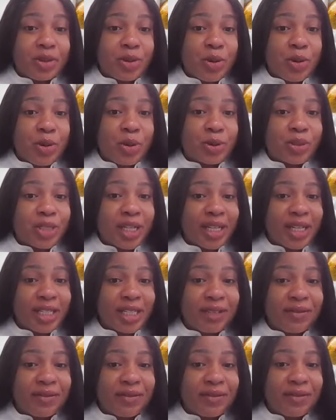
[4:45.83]

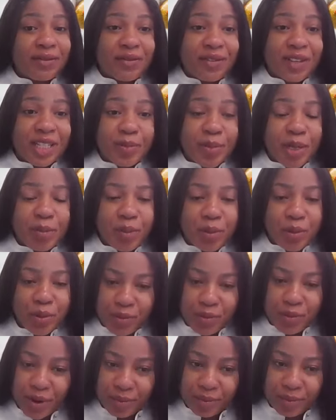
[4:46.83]
Alternative Investment
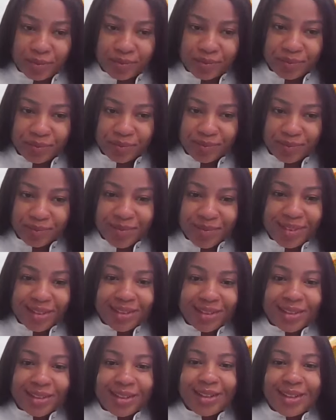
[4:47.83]
Program.
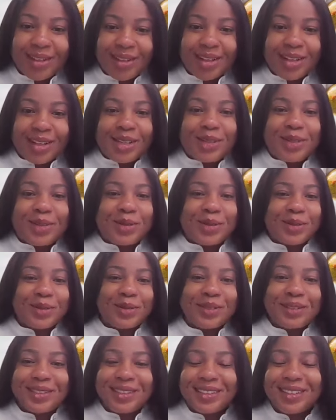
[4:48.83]

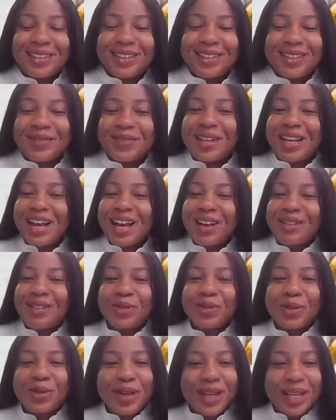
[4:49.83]
So we have
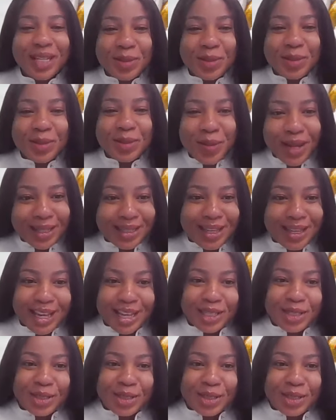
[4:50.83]
2 experts
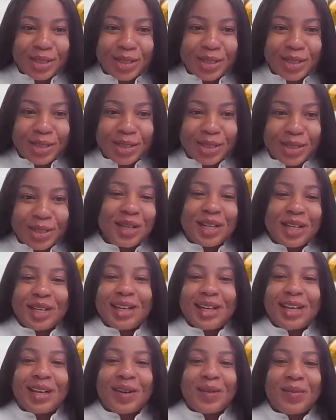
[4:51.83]
here to
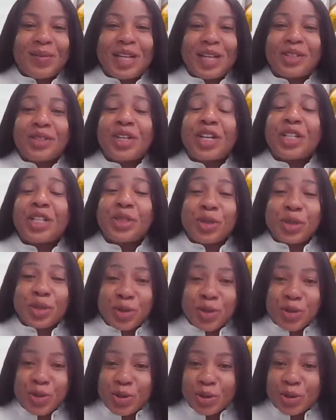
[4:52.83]
educate
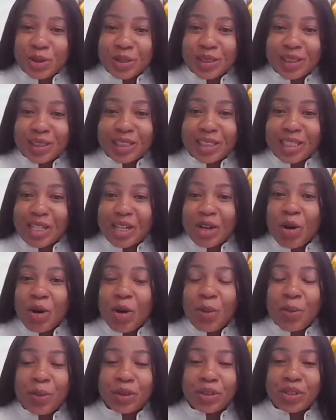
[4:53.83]
us on the
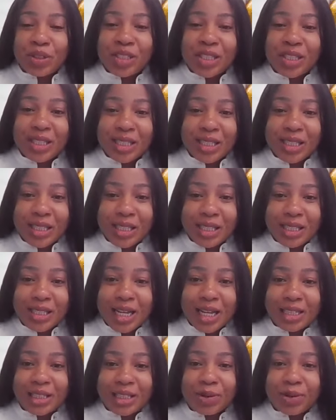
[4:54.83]
opportunities
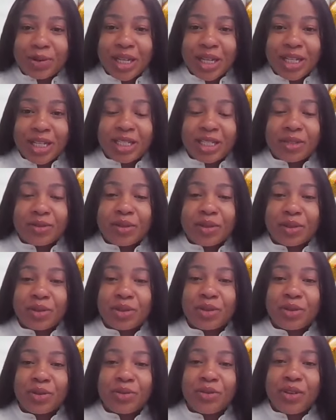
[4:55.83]
and the alternative
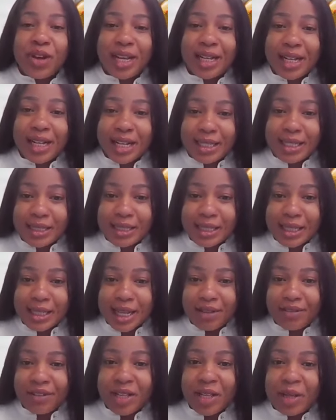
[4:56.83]
sources of financing
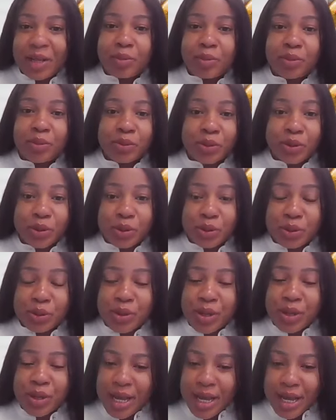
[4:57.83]
available
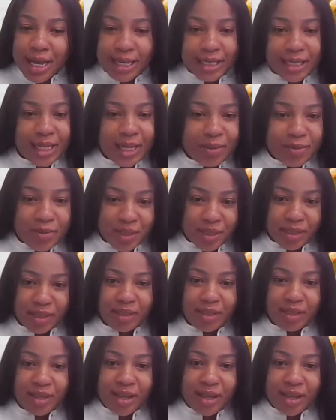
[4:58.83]
to SMEs.